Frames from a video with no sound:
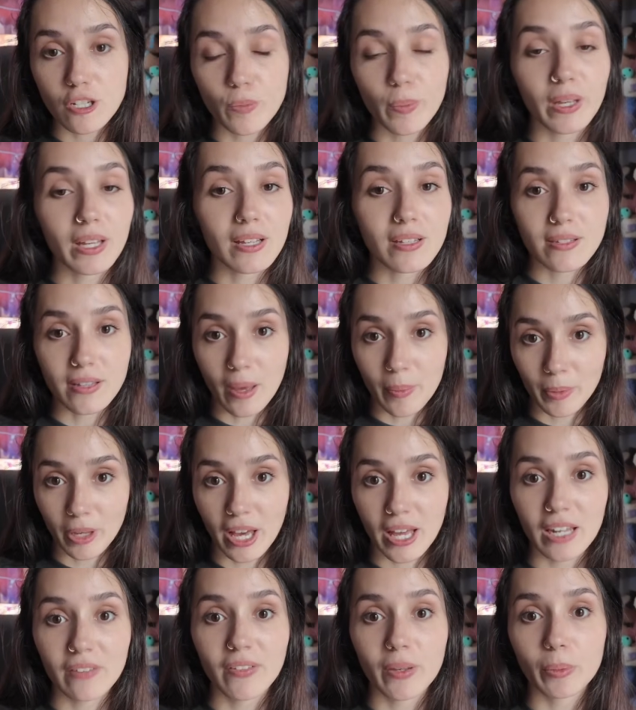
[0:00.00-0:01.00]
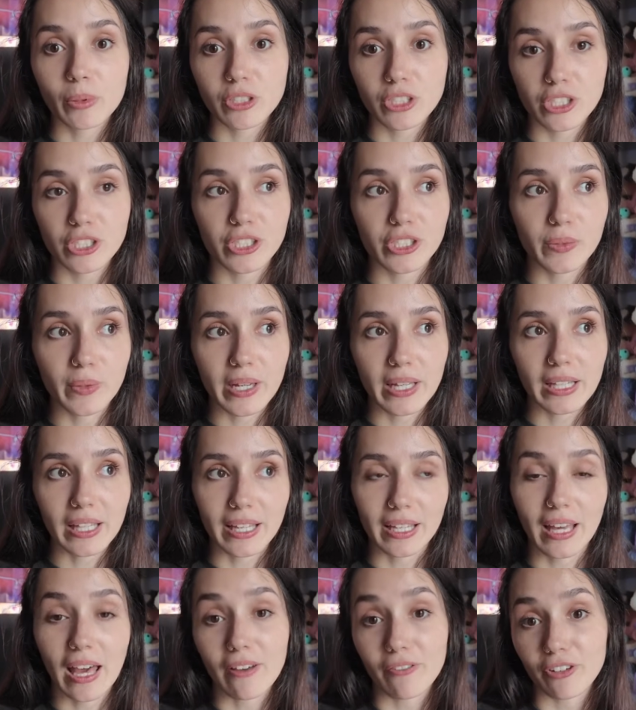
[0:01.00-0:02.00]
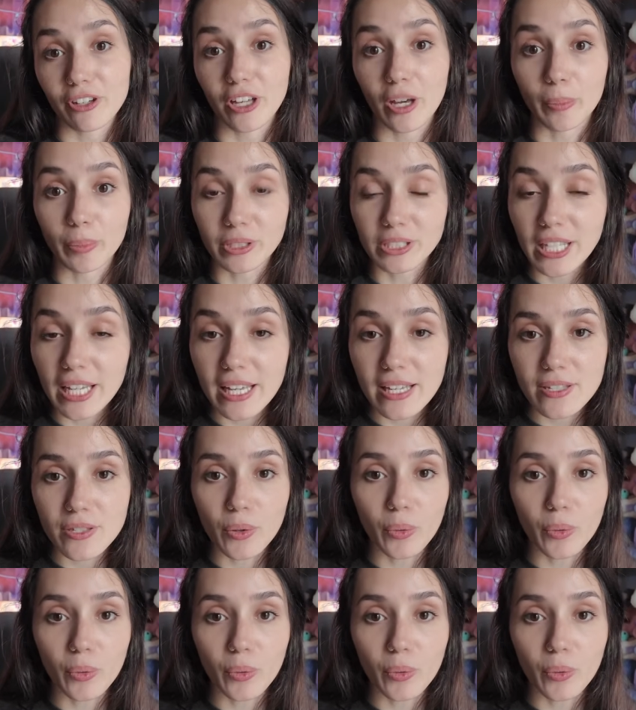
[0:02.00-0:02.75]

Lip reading: because I'm kind of able to do it like every couple days,